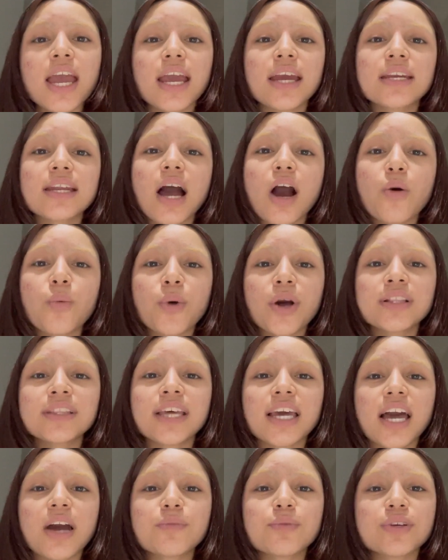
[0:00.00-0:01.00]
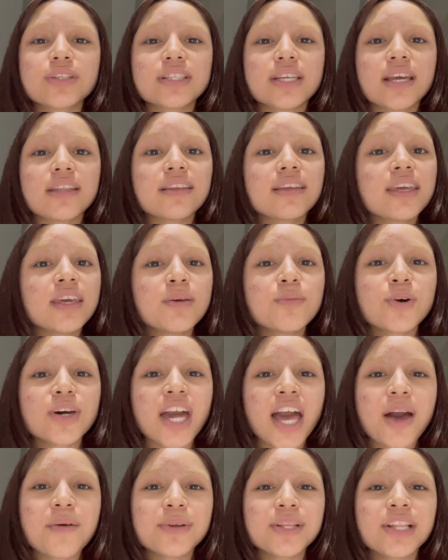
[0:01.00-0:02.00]
and how well they have retained key
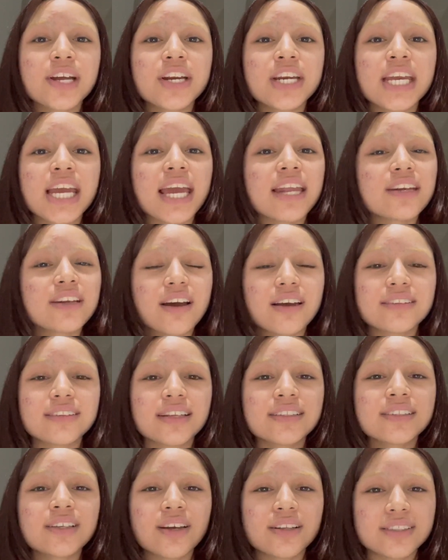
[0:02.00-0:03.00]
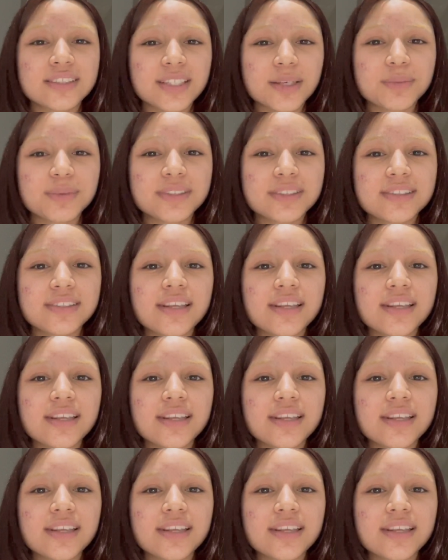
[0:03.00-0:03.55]
vocabulary and content concepts.